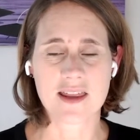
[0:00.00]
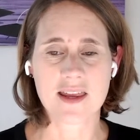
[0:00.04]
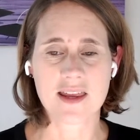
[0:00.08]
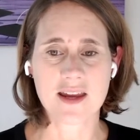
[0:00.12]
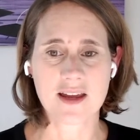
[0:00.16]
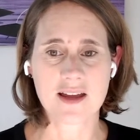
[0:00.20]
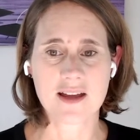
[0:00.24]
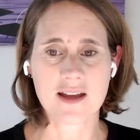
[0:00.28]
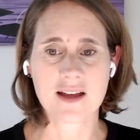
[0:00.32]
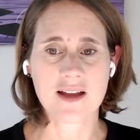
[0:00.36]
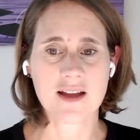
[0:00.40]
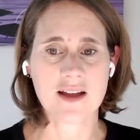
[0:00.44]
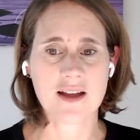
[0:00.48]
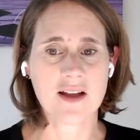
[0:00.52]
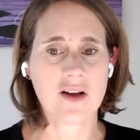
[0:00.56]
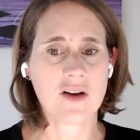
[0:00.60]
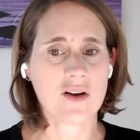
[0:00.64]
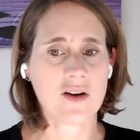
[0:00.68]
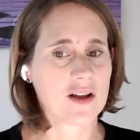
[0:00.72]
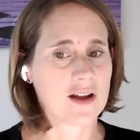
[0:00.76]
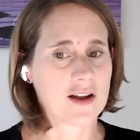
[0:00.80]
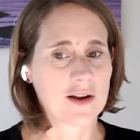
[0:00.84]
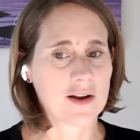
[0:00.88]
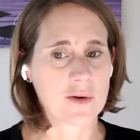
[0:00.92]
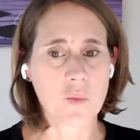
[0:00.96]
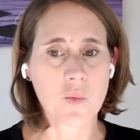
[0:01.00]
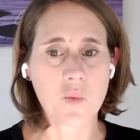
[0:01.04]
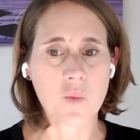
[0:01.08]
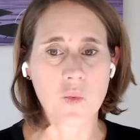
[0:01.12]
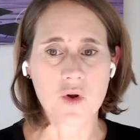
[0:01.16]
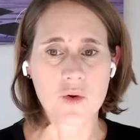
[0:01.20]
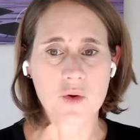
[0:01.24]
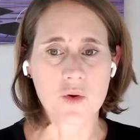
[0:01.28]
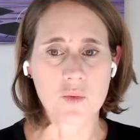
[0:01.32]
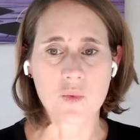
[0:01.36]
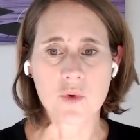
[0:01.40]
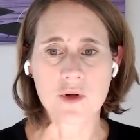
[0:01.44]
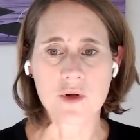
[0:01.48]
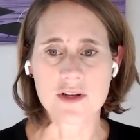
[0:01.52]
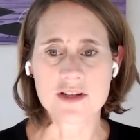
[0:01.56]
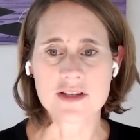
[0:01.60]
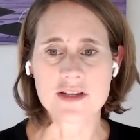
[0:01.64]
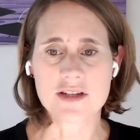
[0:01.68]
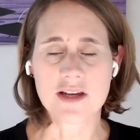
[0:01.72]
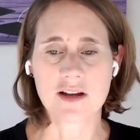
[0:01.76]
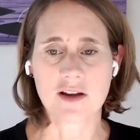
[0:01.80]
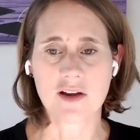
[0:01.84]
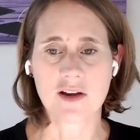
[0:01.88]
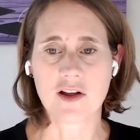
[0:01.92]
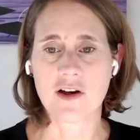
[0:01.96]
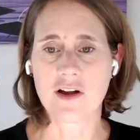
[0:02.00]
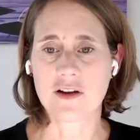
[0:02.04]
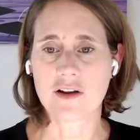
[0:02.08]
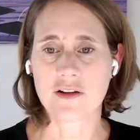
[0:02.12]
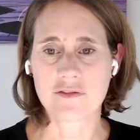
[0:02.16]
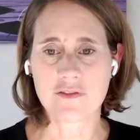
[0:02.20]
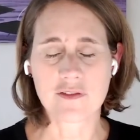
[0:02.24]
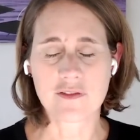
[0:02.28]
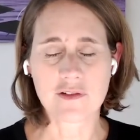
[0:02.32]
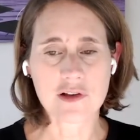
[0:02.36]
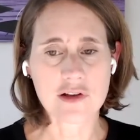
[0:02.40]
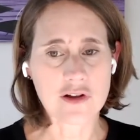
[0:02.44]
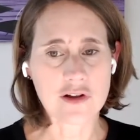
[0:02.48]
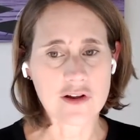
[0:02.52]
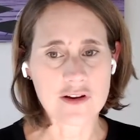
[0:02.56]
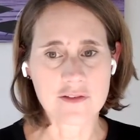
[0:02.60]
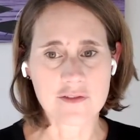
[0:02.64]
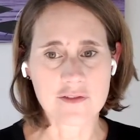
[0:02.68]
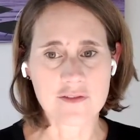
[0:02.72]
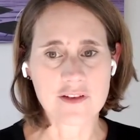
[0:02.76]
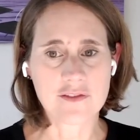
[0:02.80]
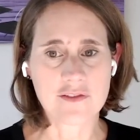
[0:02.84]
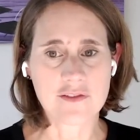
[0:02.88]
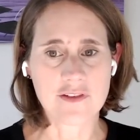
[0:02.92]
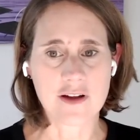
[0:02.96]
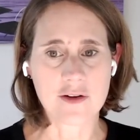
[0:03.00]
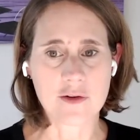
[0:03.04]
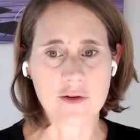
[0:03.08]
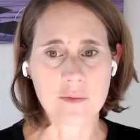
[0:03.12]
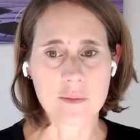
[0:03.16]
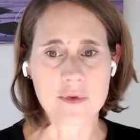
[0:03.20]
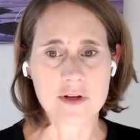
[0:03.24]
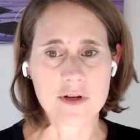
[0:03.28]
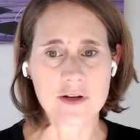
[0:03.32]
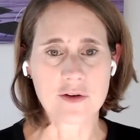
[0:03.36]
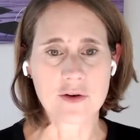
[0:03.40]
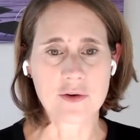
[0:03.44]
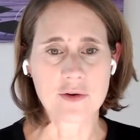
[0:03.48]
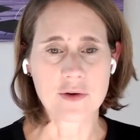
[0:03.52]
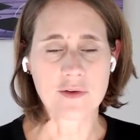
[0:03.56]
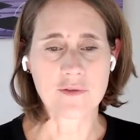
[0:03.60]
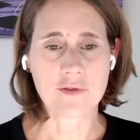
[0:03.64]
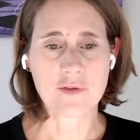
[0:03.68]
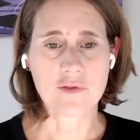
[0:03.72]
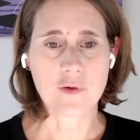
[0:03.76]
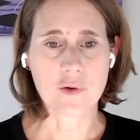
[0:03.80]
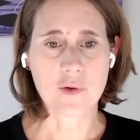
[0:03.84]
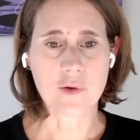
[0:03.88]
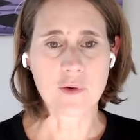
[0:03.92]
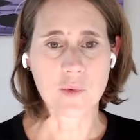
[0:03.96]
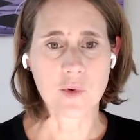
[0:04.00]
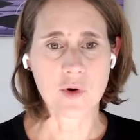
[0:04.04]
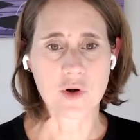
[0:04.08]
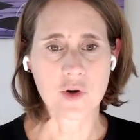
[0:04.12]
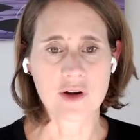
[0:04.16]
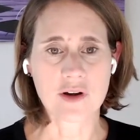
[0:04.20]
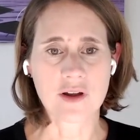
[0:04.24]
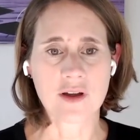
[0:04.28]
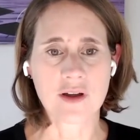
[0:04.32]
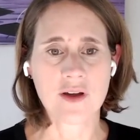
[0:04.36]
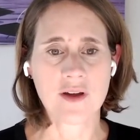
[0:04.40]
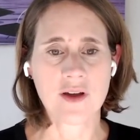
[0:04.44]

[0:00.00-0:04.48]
think like we'll see a lot of development going forward.